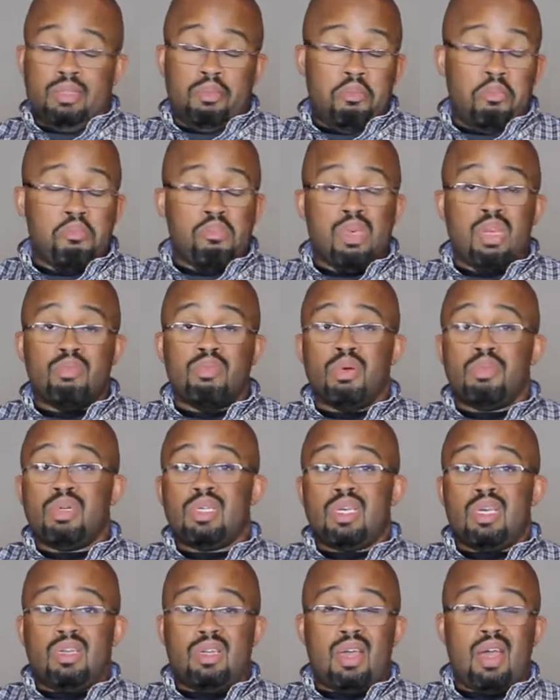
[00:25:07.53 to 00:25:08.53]
minimum to
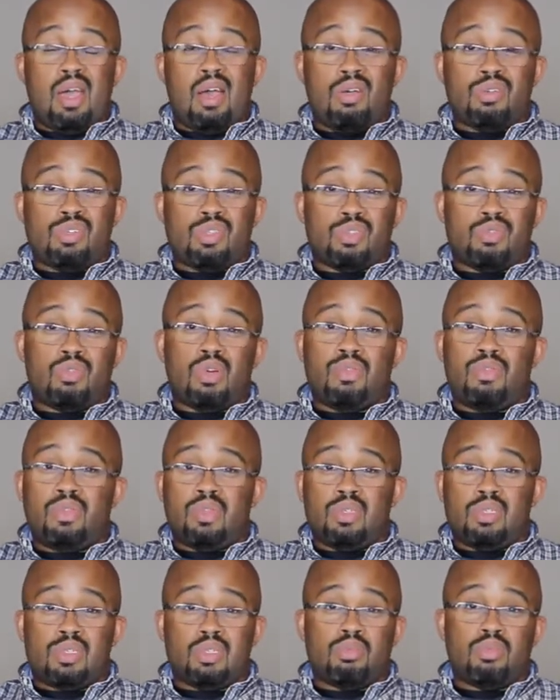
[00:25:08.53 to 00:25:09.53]
get in the house is
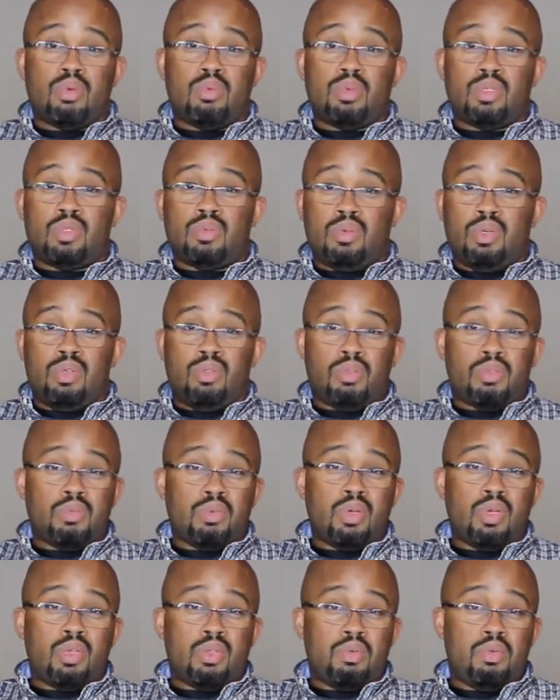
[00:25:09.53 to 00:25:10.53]
roughly somewhere between
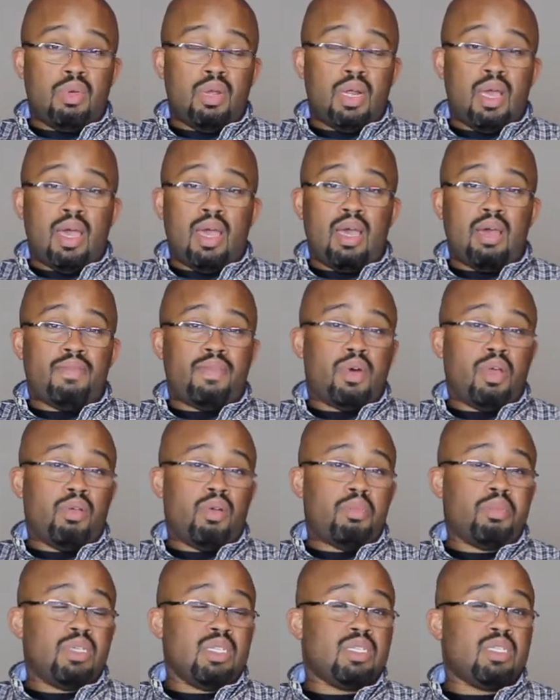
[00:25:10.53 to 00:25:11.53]
3.5, all the
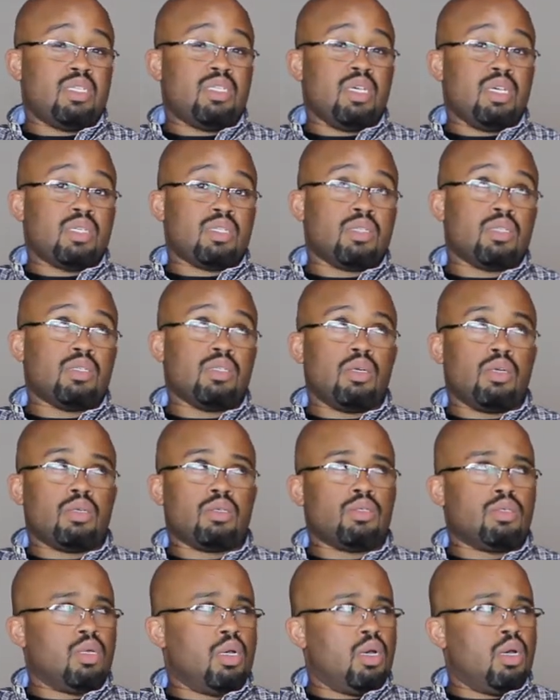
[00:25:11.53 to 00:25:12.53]
way up to 6 or
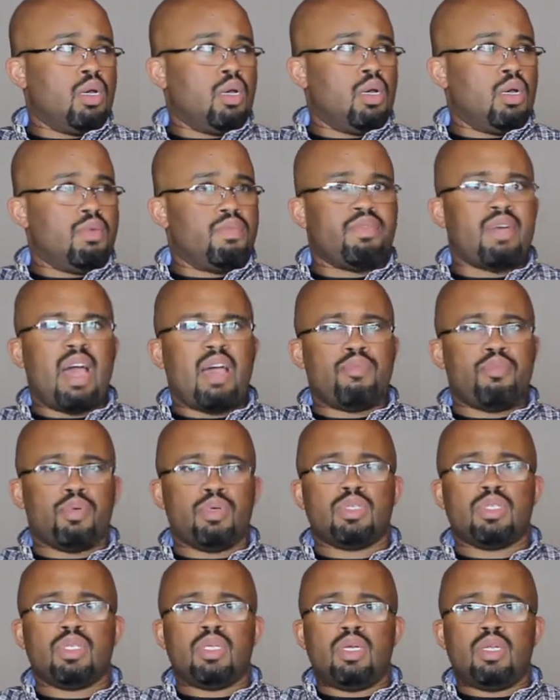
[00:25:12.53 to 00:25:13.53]

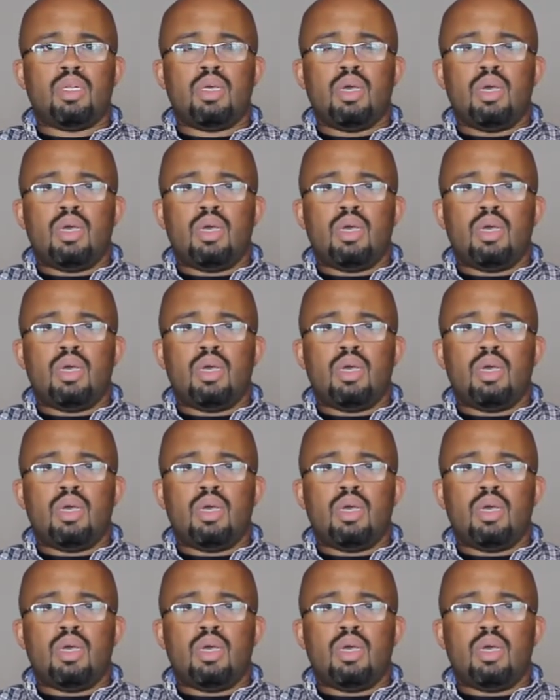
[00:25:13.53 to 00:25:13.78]
5%,